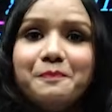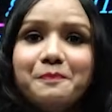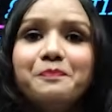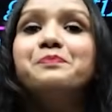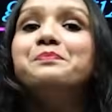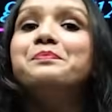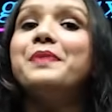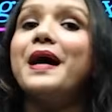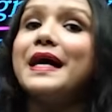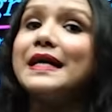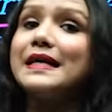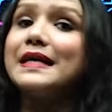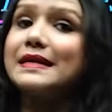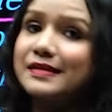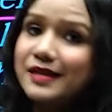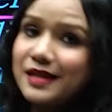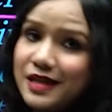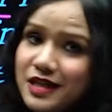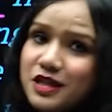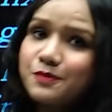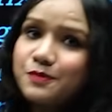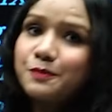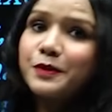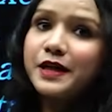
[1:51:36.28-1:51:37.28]
by
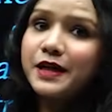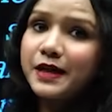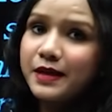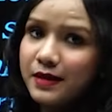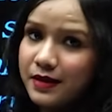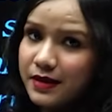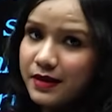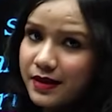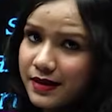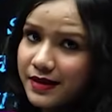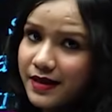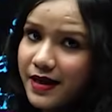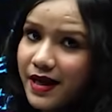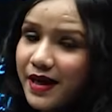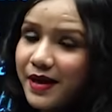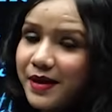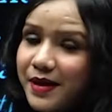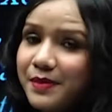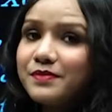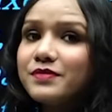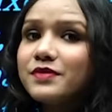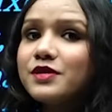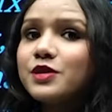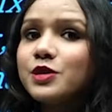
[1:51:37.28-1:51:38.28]
this particular
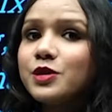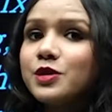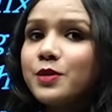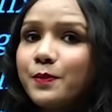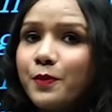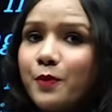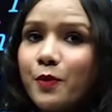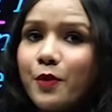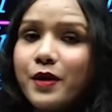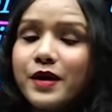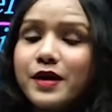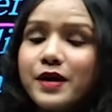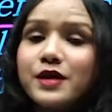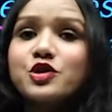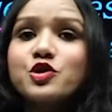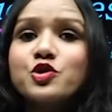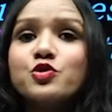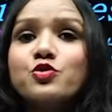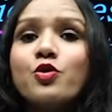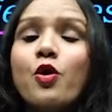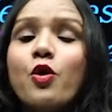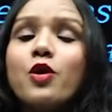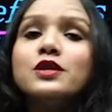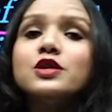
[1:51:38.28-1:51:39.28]
time, the boy,
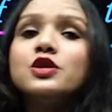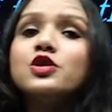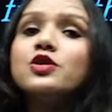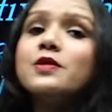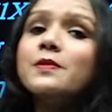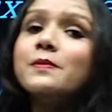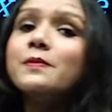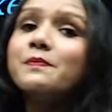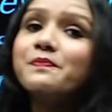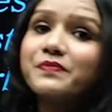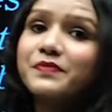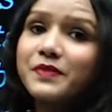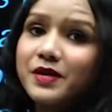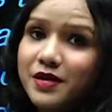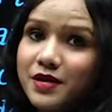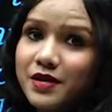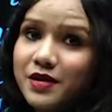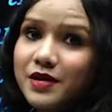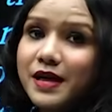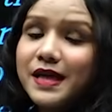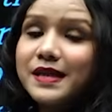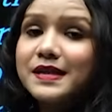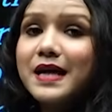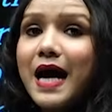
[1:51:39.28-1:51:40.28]
through although
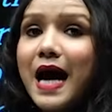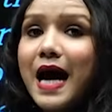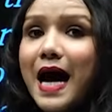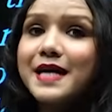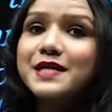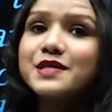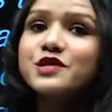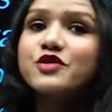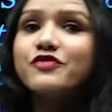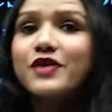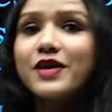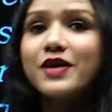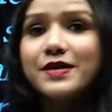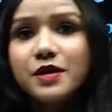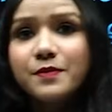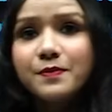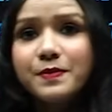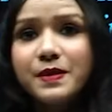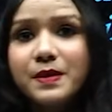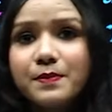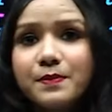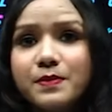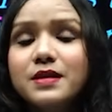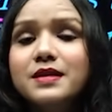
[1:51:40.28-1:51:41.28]
in the eyes of other
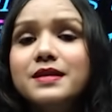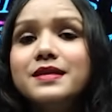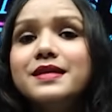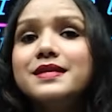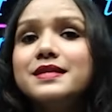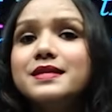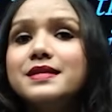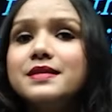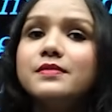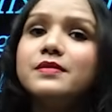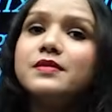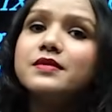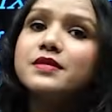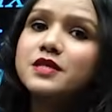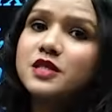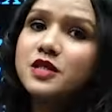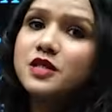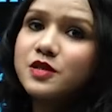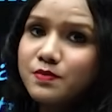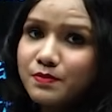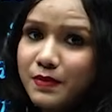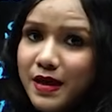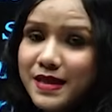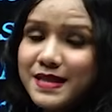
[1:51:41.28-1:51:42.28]
people, this
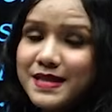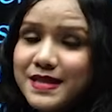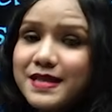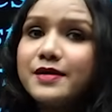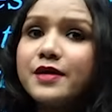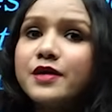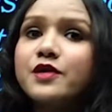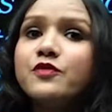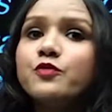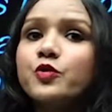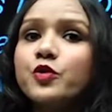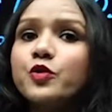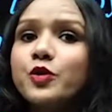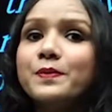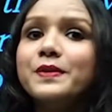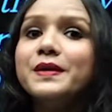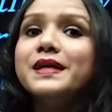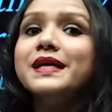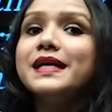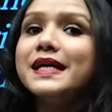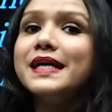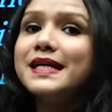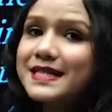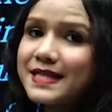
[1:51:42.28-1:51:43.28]
incident would be
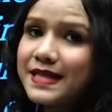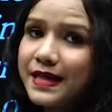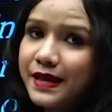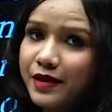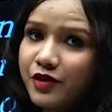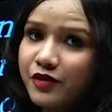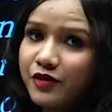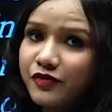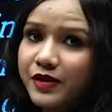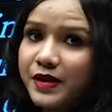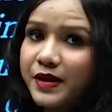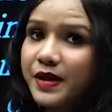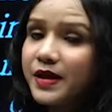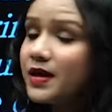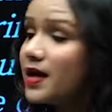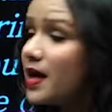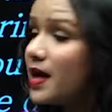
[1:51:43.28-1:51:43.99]
insignificant,